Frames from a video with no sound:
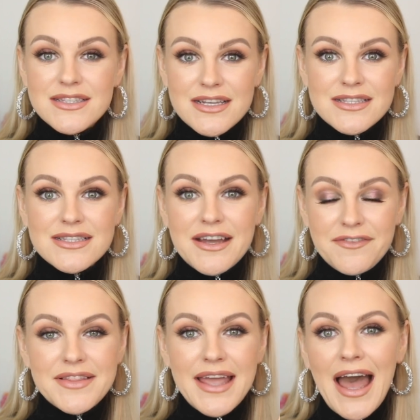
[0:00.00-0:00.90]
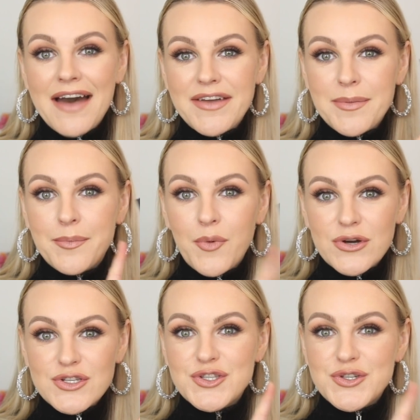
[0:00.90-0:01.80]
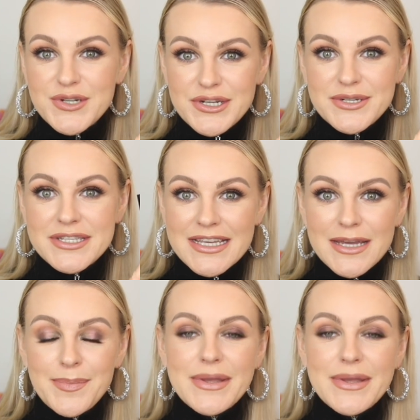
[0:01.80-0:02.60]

does definitely have a more sturdier tip.